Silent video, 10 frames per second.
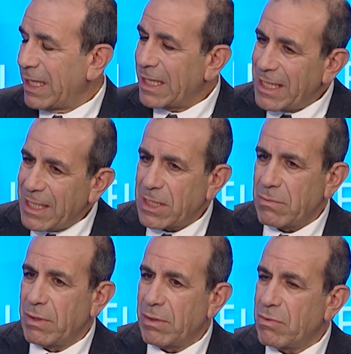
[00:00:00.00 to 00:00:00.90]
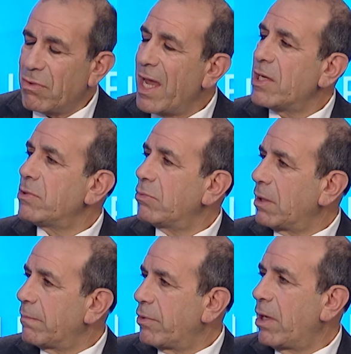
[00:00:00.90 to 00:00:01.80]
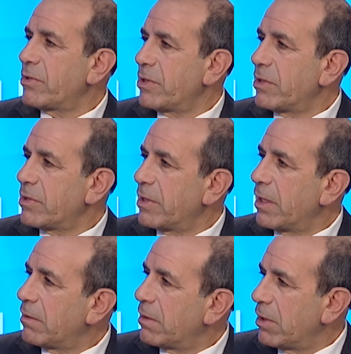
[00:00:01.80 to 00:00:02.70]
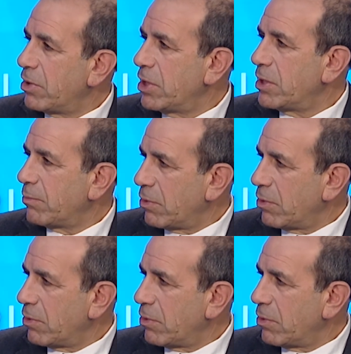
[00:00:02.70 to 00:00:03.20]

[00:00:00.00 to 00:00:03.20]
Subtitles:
at least with a gradual process that Egypt